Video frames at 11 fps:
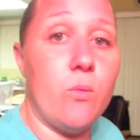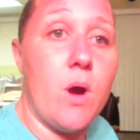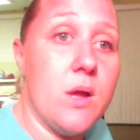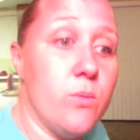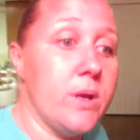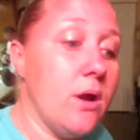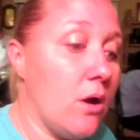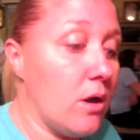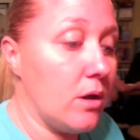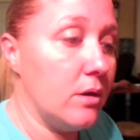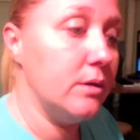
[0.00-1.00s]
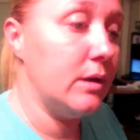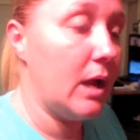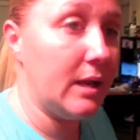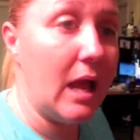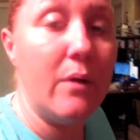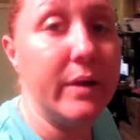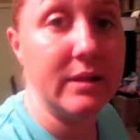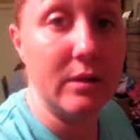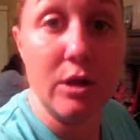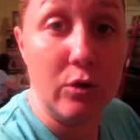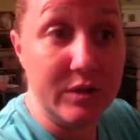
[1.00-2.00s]
why we are
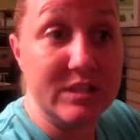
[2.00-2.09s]
allowing you know,